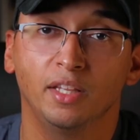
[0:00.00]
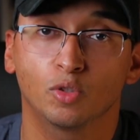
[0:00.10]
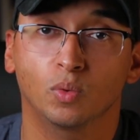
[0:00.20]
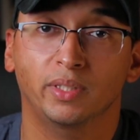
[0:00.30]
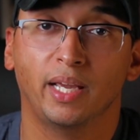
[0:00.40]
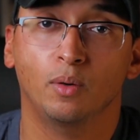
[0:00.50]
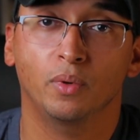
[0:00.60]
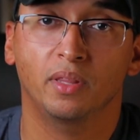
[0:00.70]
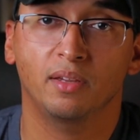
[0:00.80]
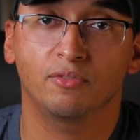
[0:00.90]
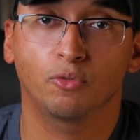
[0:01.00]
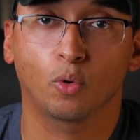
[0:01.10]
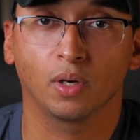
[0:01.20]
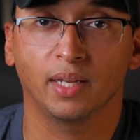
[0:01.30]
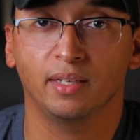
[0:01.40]
this one came with a
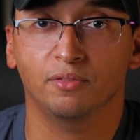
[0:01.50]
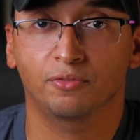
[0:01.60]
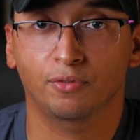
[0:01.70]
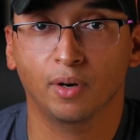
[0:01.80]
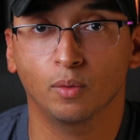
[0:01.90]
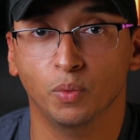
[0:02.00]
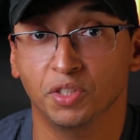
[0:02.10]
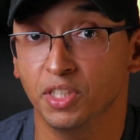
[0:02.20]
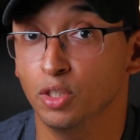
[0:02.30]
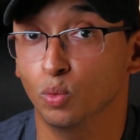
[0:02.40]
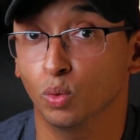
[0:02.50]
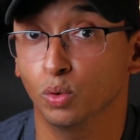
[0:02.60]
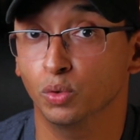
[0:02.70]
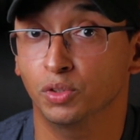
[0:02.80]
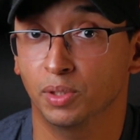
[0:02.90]
4-link front, which
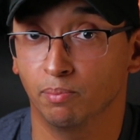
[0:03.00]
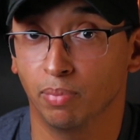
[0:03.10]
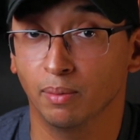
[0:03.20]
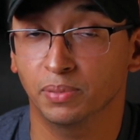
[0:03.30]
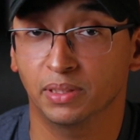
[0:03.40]
equals to bump